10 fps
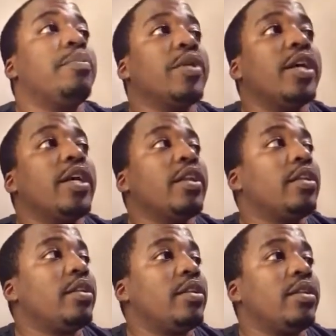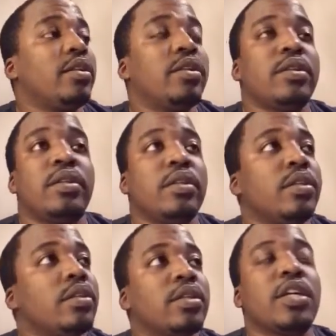But
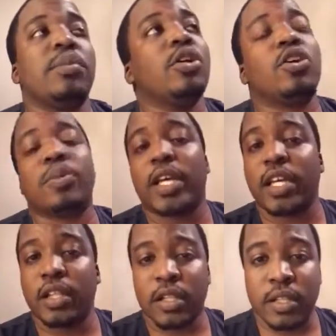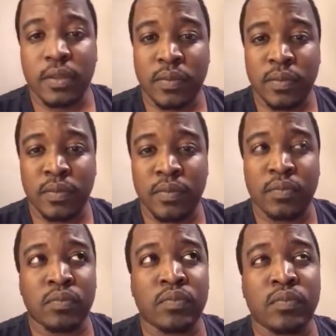come on, man.
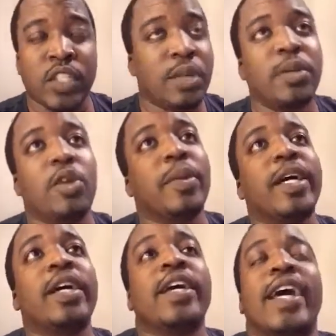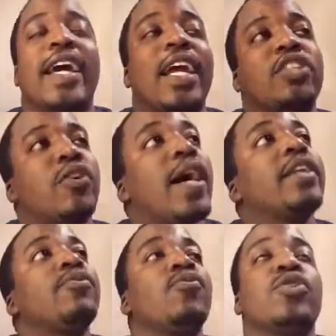Come on, man. And I
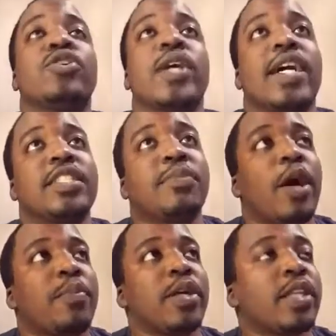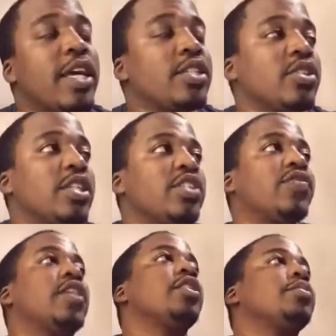tried to warn you guys about Bill Lazor, and it's
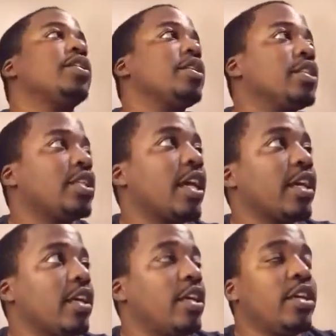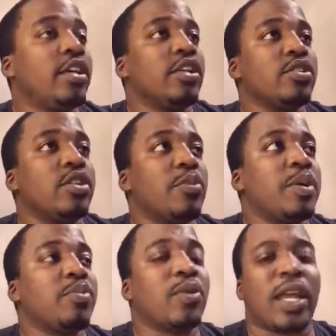funny to me. It's like,
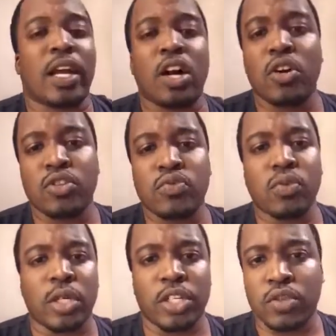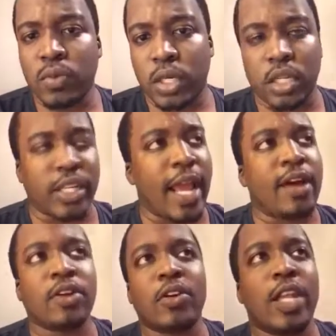people were like, "Oh, you were
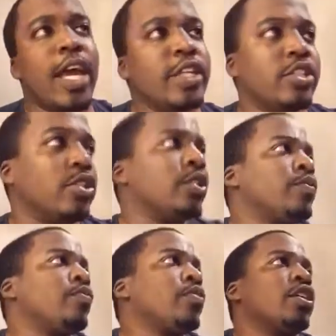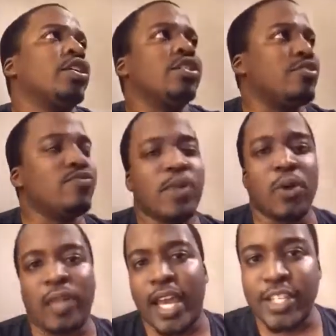down on Lazor,
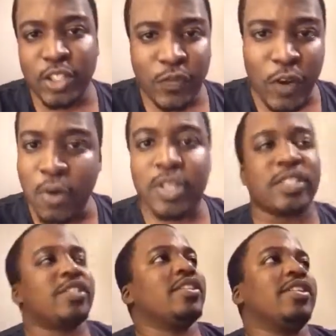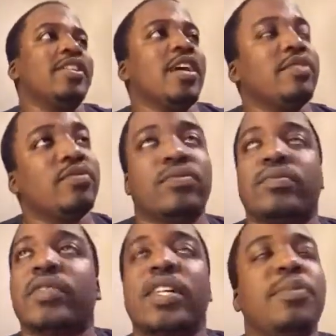and laser focused." And
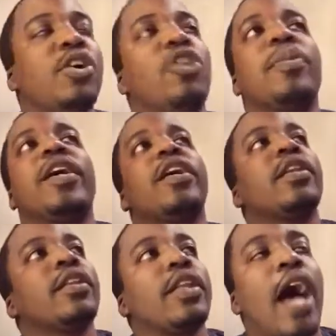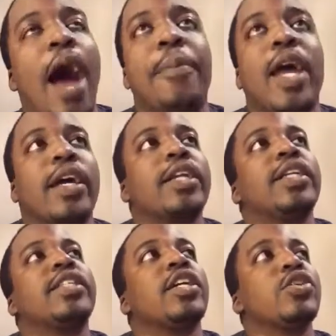come on, man. I'm not
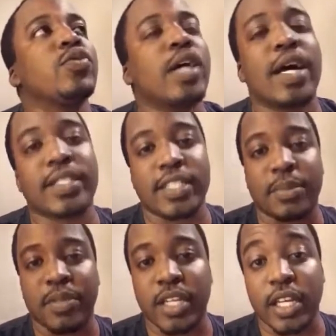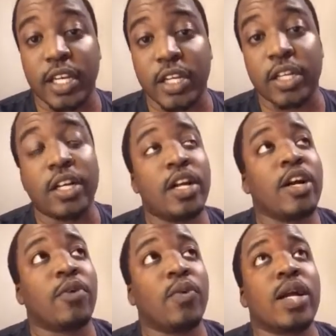gonna tell you guys something here
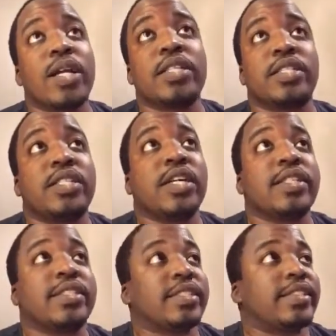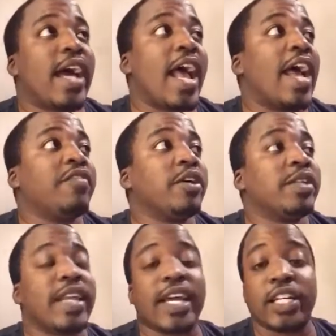where it's just I have a
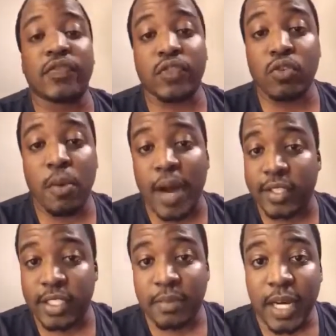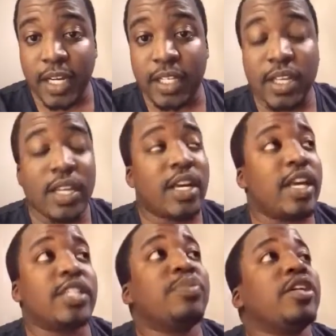negative view about somebody.
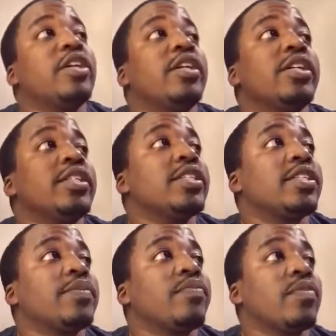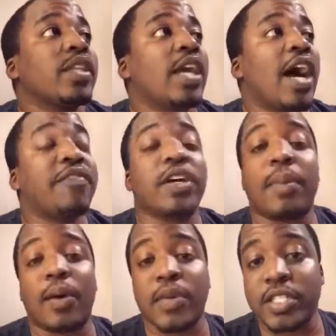It's because I've
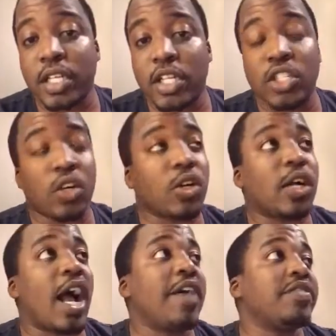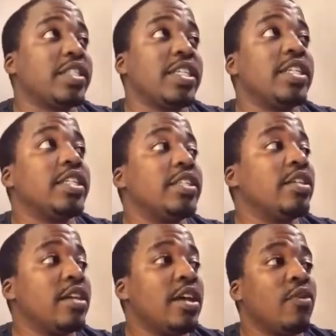done my research or I've seen
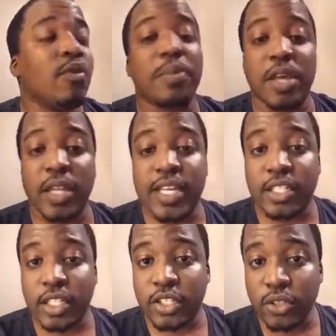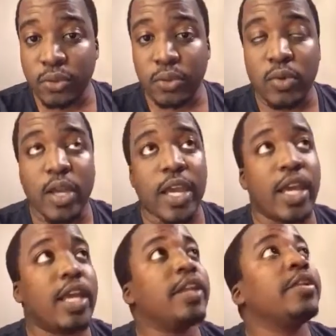what Bill Lazor can do,
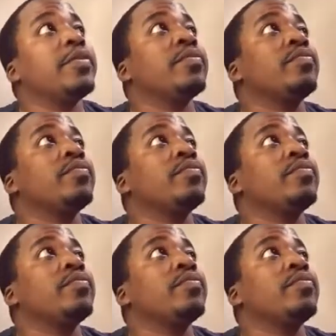and